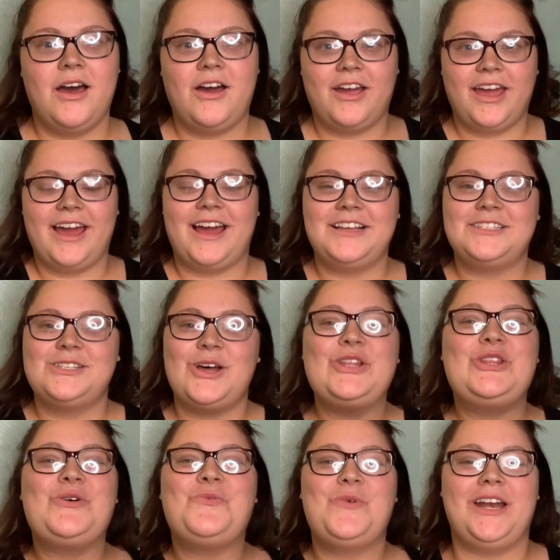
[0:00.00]
Okay guys, so
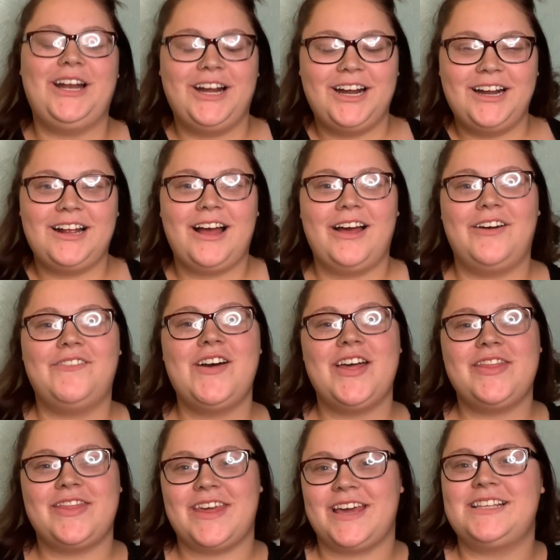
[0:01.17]
the winner of
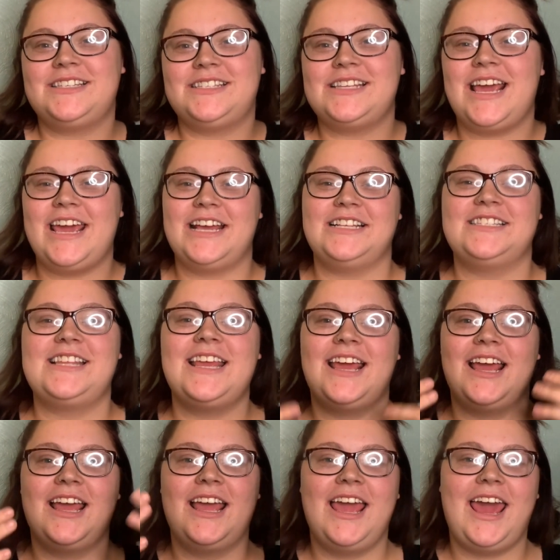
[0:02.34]
this is
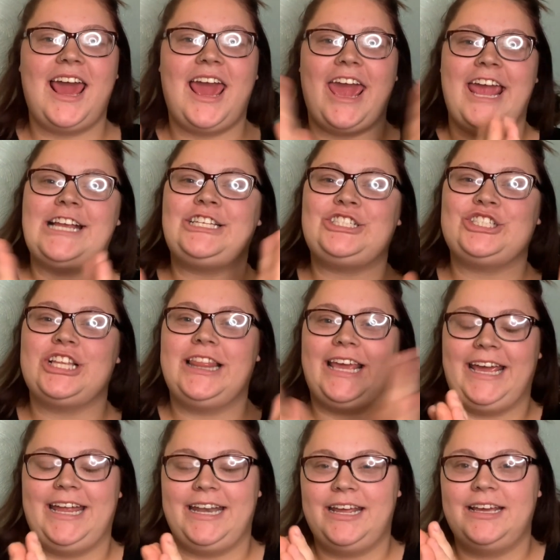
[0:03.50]
H.
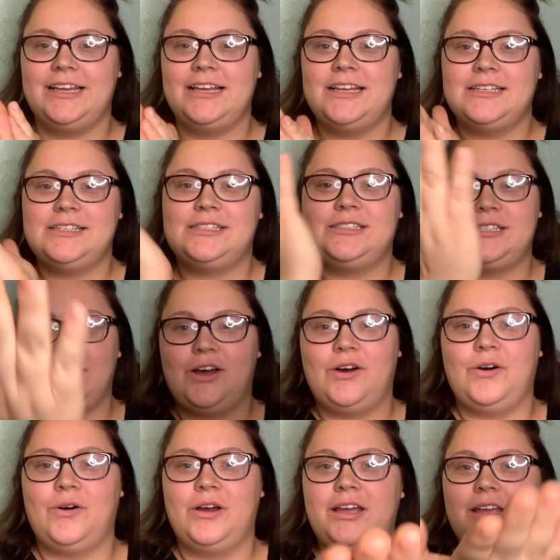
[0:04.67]
Lynn.
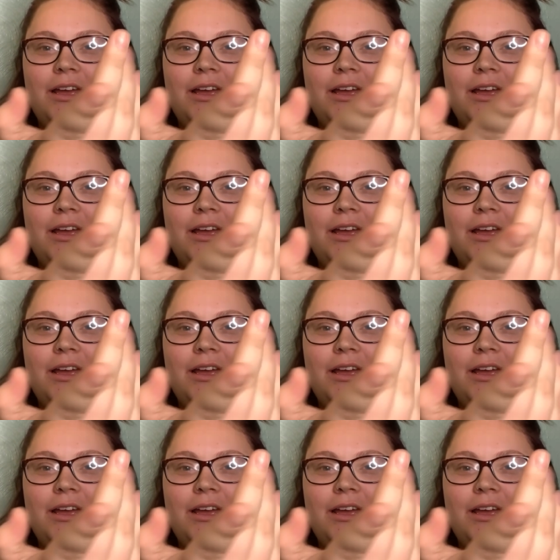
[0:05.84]
So